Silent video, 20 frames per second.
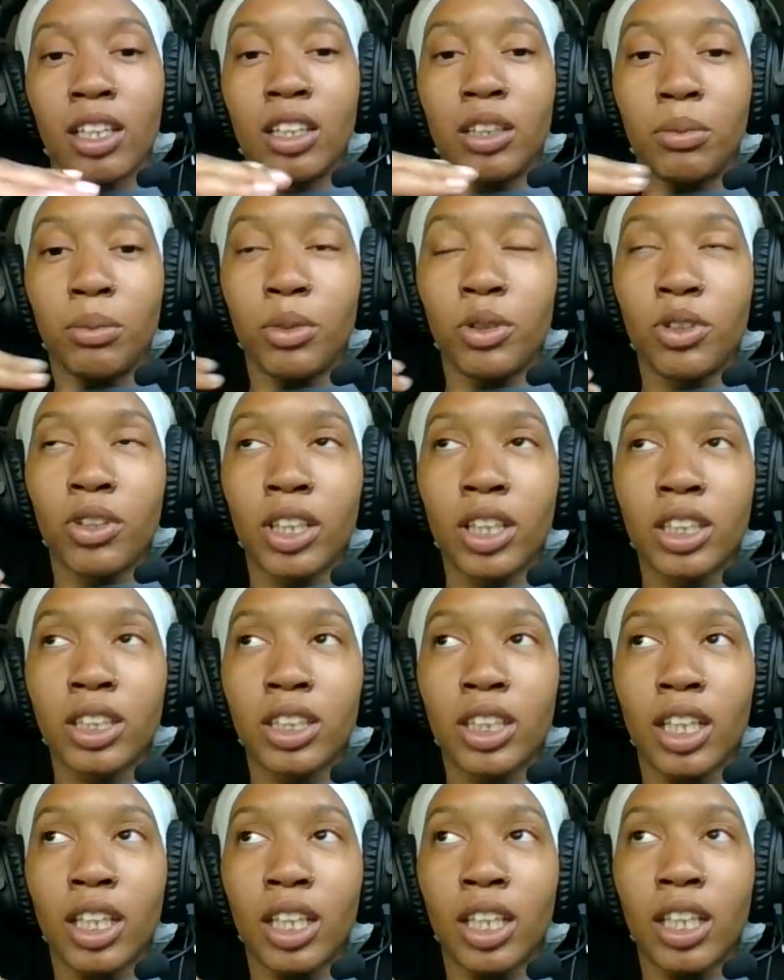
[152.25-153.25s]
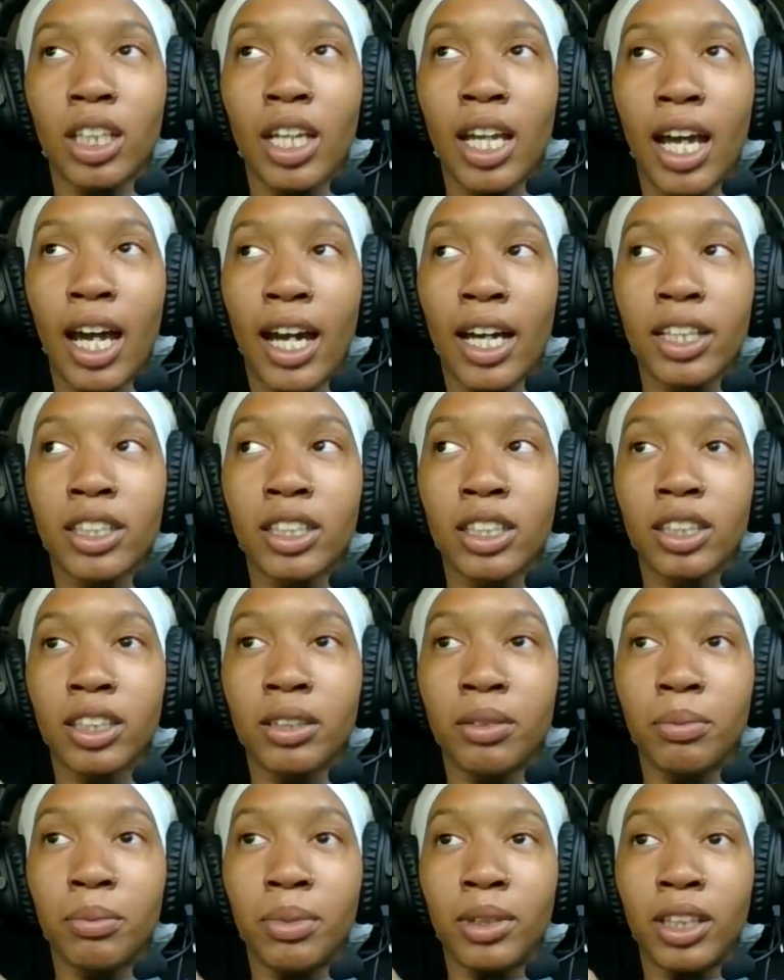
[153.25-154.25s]
The mucus can
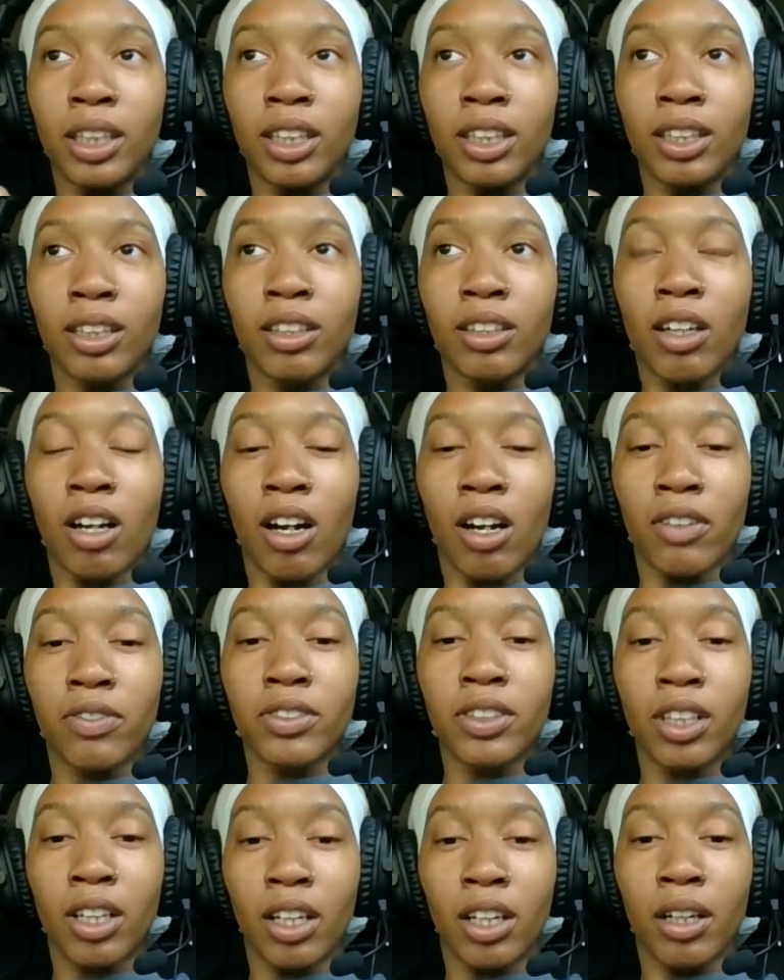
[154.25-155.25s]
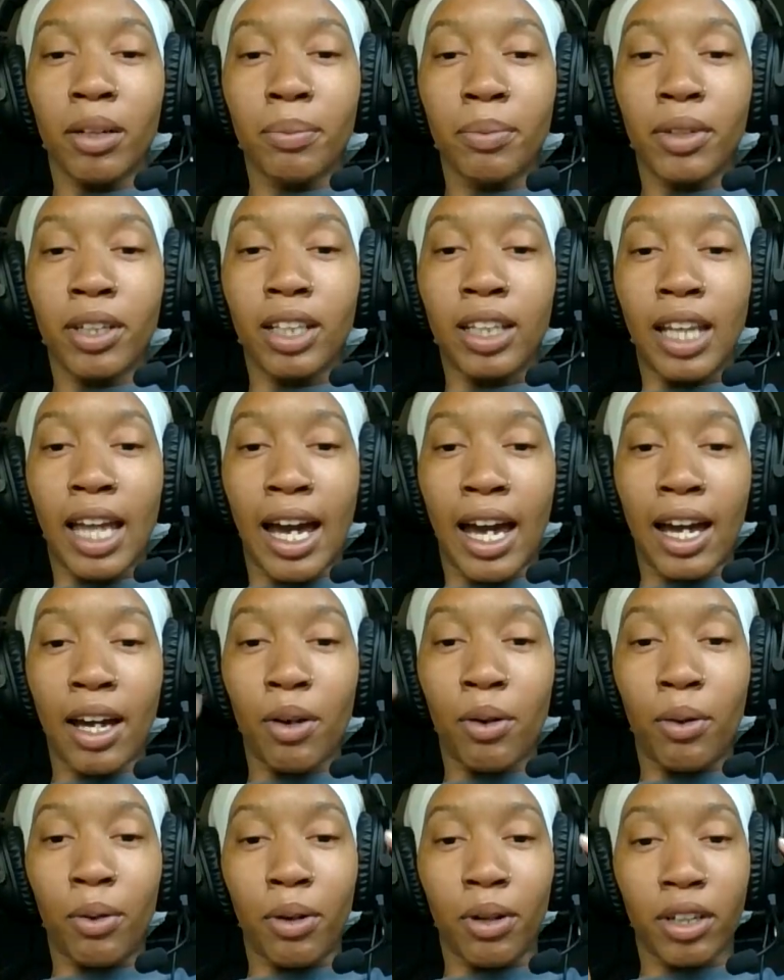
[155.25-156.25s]
actually be coughed up a lot
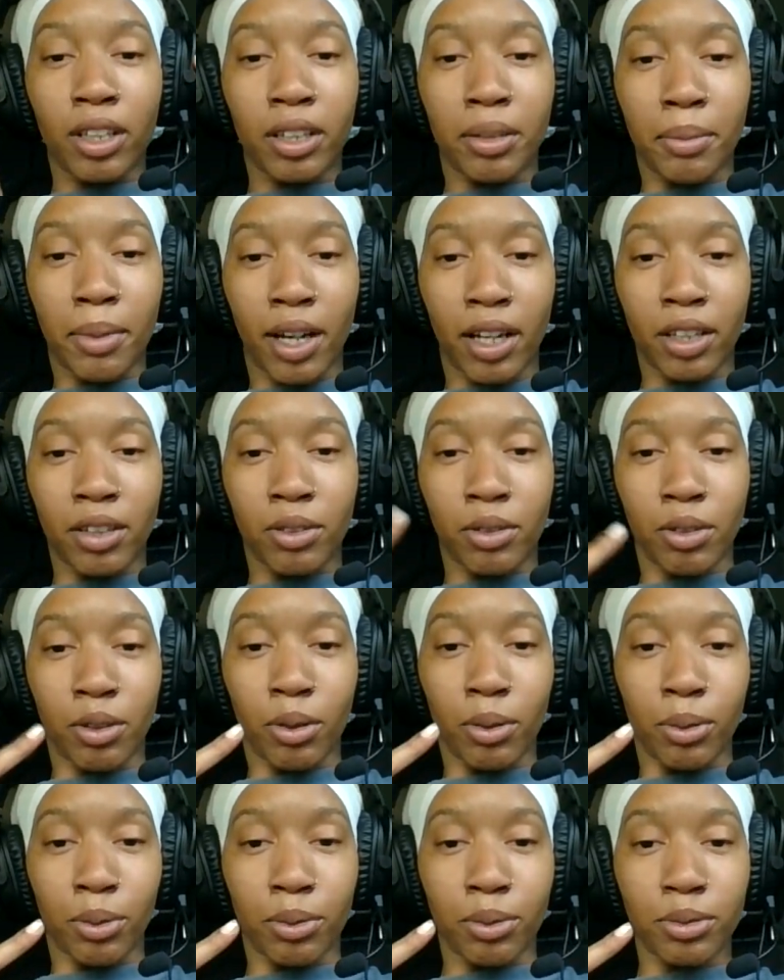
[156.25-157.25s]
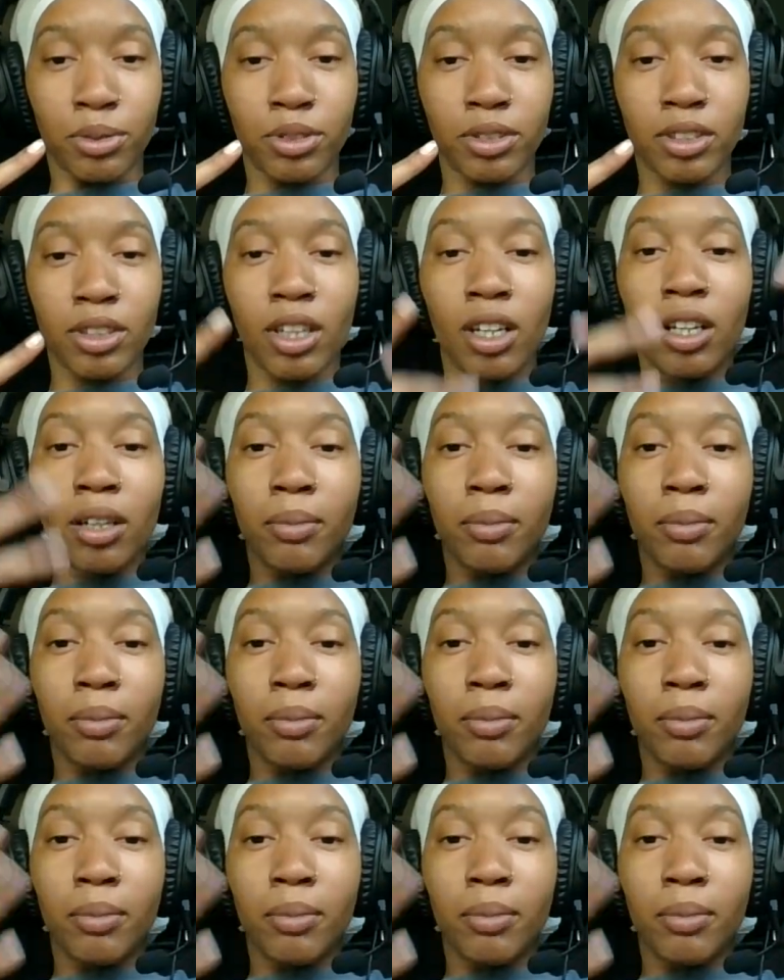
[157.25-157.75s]
or come out of your nose